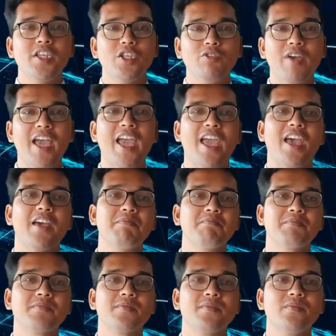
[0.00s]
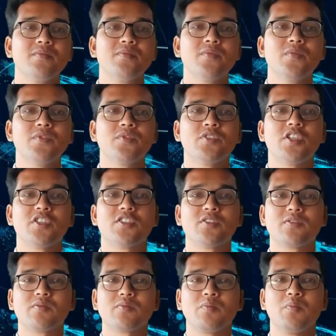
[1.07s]
you have just
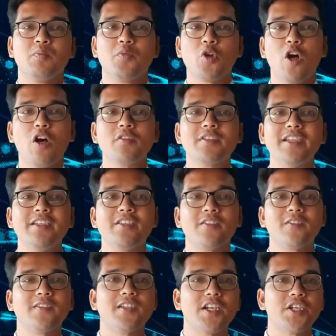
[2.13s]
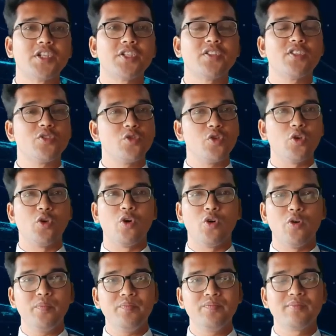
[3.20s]
brought internet connections to your
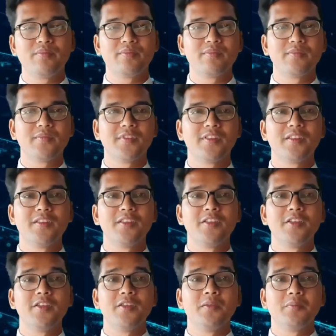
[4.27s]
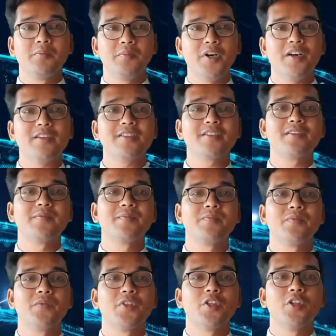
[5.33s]
home, but
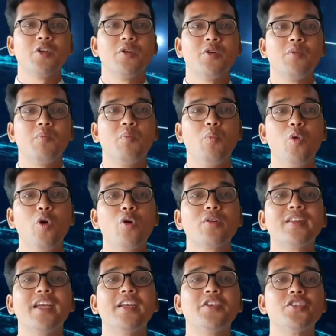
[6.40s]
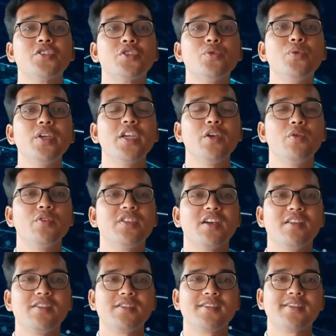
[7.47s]
more than two
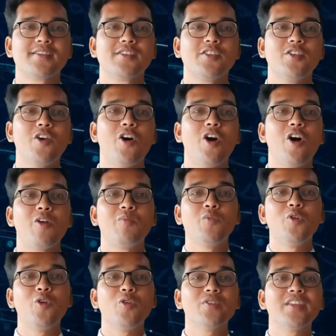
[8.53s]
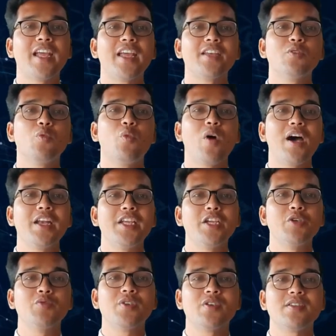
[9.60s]
users or more than one
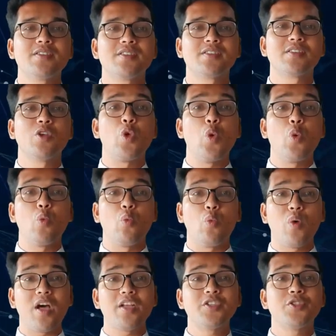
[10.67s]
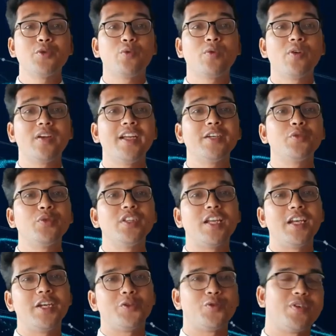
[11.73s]
users want to connect with
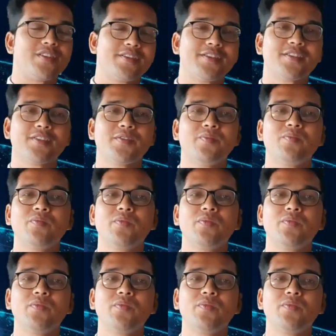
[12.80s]
the networks.